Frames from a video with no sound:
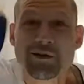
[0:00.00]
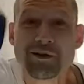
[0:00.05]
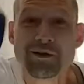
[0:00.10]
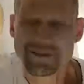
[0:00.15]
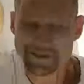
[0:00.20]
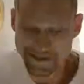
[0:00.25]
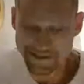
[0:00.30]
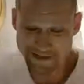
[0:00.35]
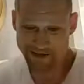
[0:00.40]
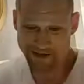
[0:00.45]

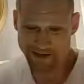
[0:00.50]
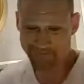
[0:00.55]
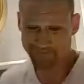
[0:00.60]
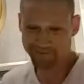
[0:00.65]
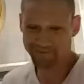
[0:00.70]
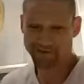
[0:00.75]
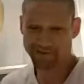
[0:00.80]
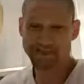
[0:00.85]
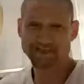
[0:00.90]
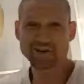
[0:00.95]
Yeah,
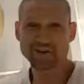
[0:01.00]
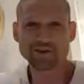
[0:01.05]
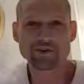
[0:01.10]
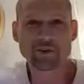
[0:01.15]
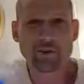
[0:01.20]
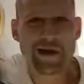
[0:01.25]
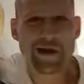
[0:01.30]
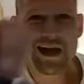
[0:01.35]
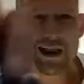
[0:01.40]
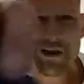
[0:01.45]
and it's got a
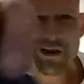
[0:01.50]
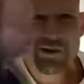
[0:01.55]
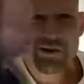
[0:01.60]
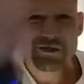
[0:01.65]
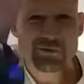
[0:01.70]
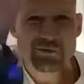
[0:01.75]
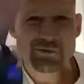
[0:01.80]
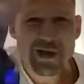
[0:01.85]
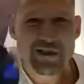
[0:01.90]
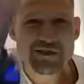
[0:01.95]
wheel on
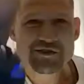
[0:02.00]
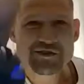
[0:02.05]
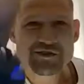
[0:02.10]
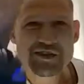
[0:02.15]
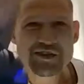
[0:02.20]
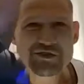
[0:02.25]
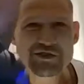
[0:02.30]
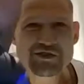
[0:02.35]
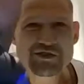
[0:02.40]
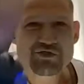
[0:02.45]
as well, so you
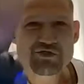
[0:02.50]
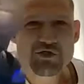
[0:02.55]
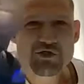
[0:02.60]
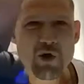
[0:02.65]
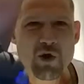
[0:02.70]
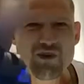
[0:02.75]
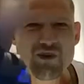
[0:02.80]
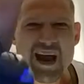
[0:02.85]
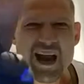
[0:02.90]
can scroll really